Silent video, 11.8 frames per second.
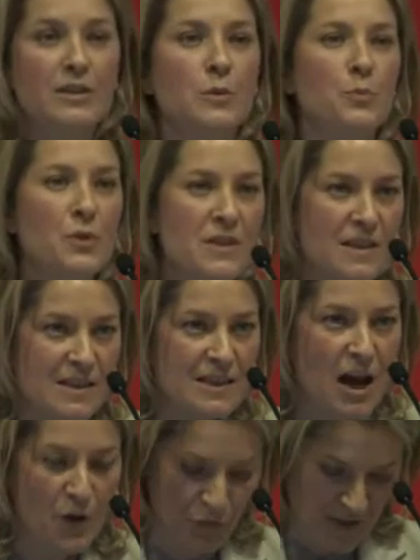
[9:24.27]
The prison
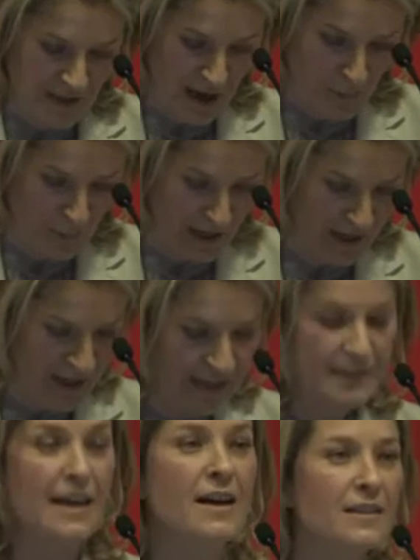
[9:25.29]
staff is happy,
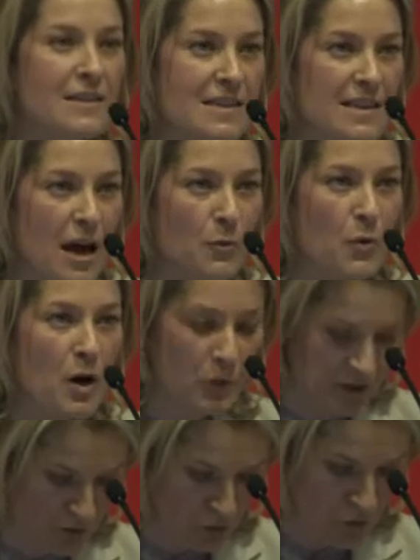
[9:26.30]
they understand what
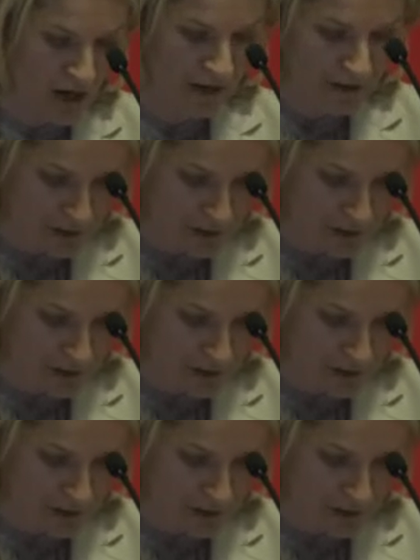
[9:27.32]
we do and